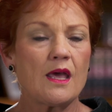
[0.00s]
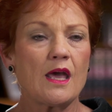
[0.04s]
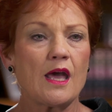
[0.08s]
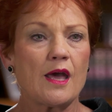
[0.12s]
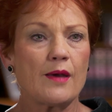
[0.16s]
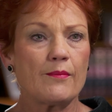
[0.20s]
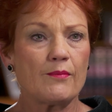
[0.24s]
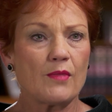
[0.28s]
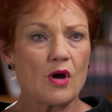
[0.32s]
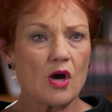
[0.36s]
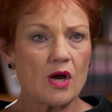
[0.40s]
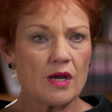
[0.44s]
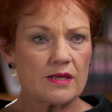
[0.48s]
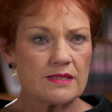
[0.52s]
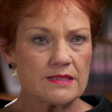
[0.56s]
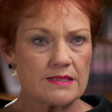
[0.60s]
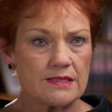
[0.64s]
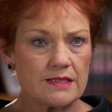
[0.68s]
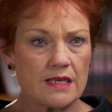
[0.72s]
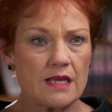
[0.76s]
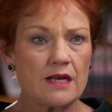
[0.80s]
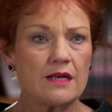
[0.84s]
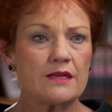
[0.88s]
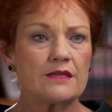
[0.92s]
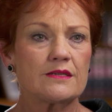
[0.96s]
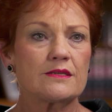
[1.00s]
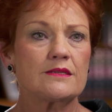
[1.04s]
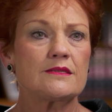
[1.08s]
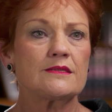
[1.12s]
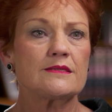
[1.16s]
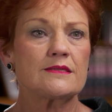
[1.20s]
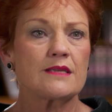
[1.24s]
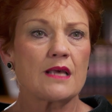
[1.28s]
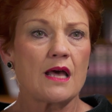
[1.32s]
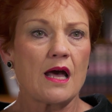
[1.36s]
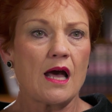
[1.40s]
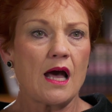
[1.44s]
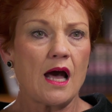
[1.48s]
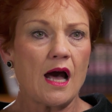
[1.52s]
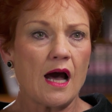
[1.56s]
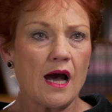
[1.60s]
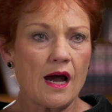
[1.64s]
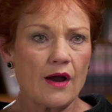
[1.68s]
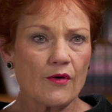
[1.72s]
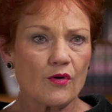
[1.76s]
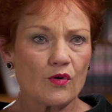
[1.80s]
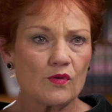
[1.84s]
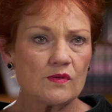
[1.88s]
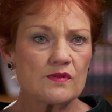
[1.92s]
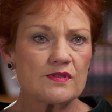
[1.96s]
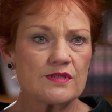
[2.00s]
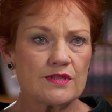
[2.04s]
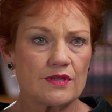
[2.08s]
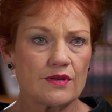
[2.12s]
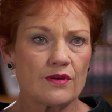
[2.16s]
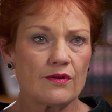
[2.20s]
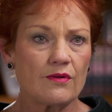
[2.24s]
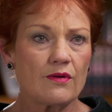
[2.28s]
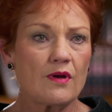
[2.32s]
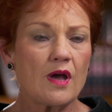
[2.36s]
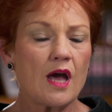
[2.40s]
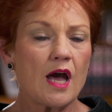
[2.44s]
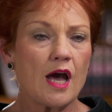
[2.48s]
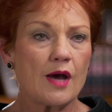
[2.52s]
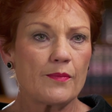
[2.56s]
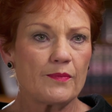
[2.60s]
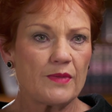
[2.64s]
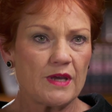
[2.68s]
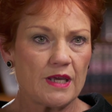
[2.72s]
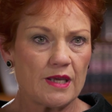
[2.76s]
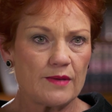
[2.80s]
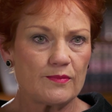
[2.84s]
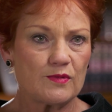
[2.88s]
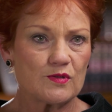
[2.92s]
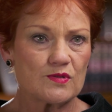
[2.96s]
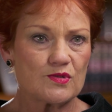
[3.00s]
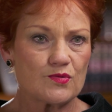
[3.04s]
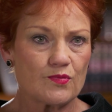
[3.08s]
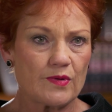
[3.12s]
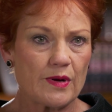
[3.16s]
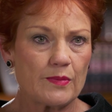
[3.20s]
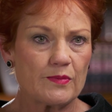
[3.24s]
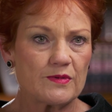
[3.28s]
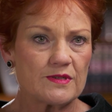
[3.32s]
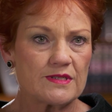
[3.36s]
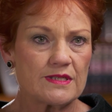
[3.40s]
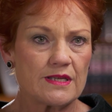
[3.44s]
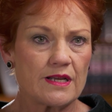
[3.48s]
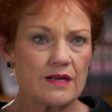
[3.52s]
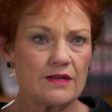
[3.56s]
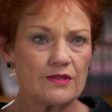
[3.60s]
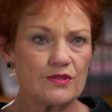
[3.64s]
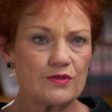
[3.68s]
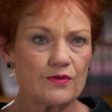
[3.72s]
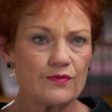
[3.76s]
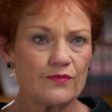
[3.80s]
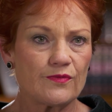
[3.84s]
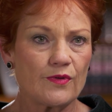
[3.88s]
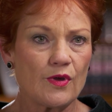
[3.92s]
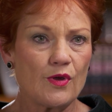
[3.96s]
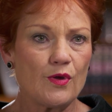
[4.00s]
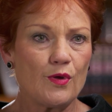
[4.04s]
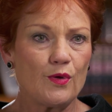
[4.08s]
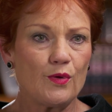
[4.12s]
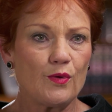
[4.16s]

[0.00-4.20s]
And my senators are also a people's representative.